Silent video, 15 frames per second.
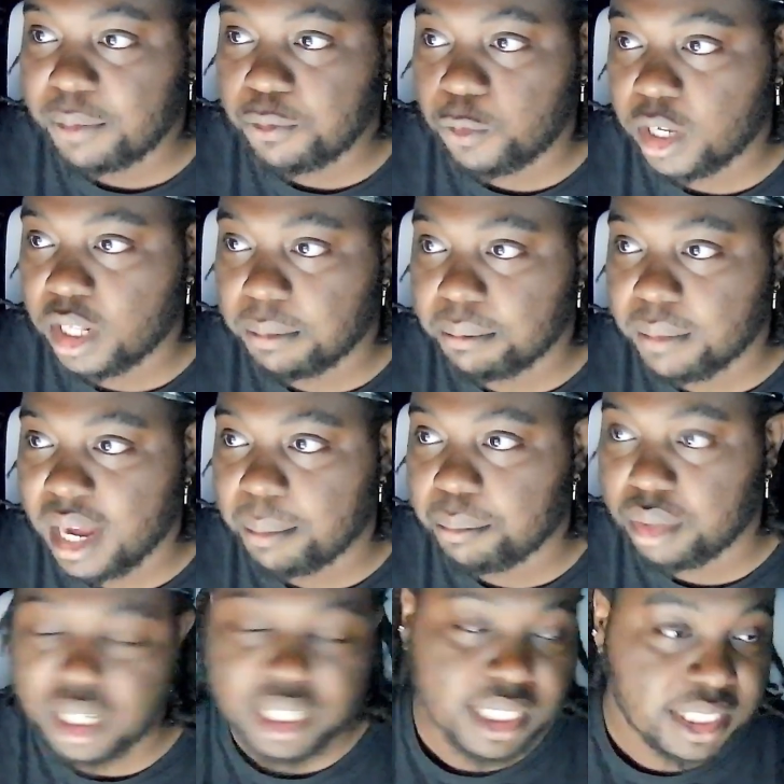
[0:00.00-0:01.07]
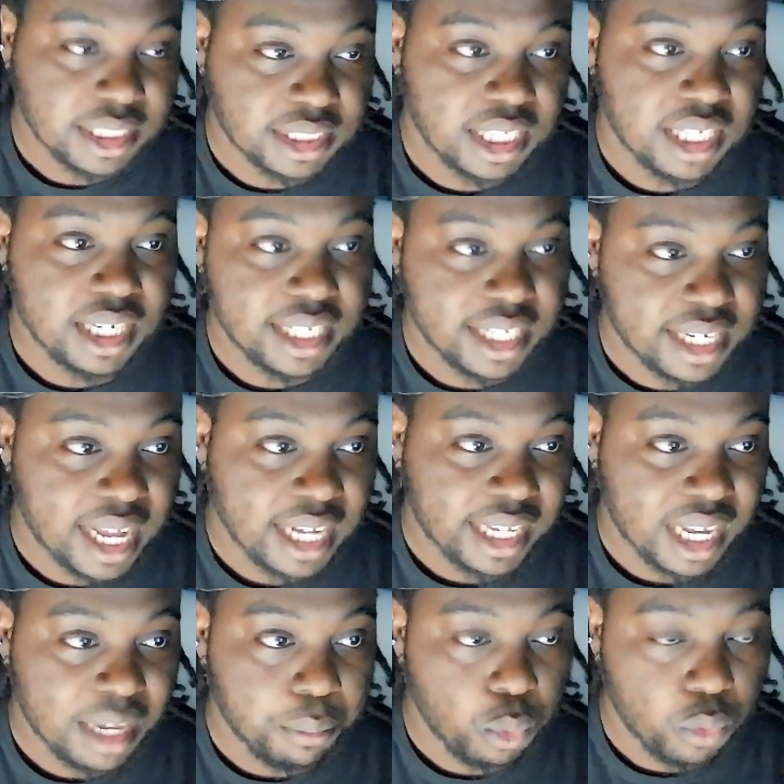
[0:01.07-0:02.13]
well, my blocking is done, and then I
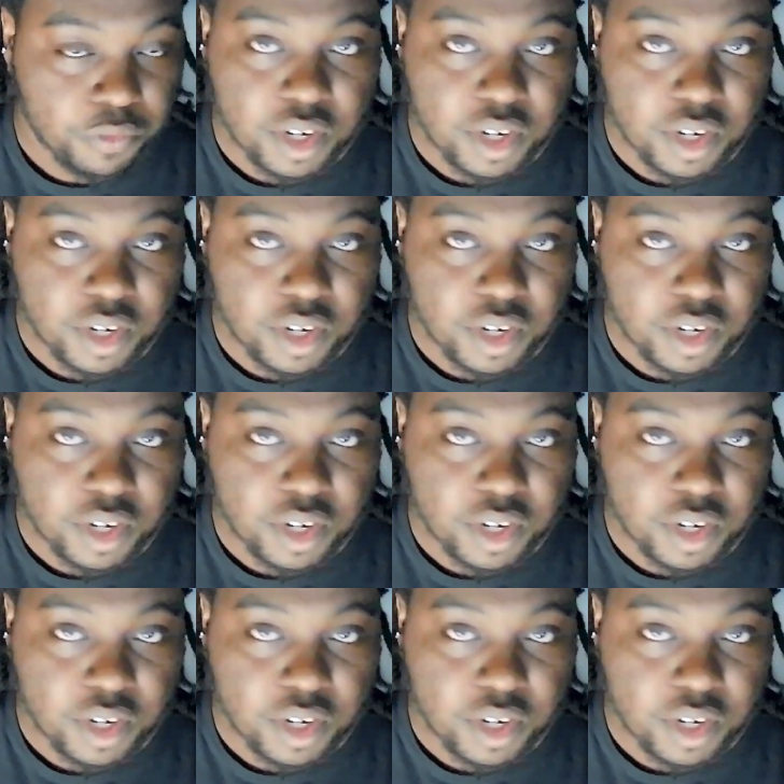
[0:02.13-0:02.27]
can move